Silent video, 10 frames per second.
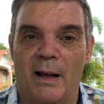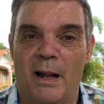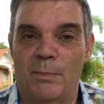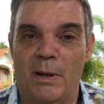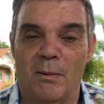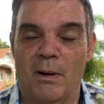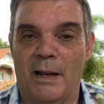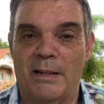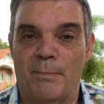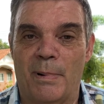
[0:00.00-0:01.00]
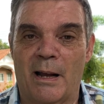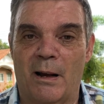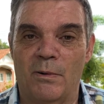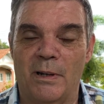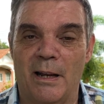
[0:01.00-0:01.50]
I'll be able to let it back
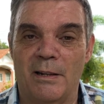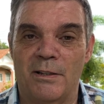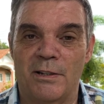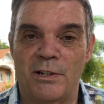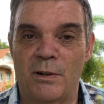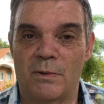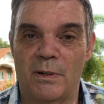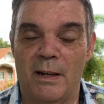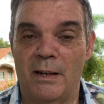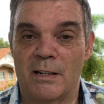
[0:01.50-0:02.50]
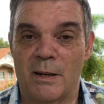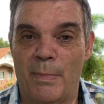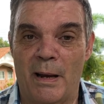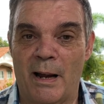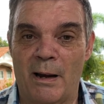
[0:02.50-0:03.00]
out again to the student, and it's a
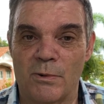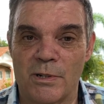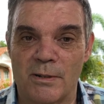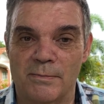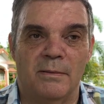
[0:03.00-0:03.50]
better house.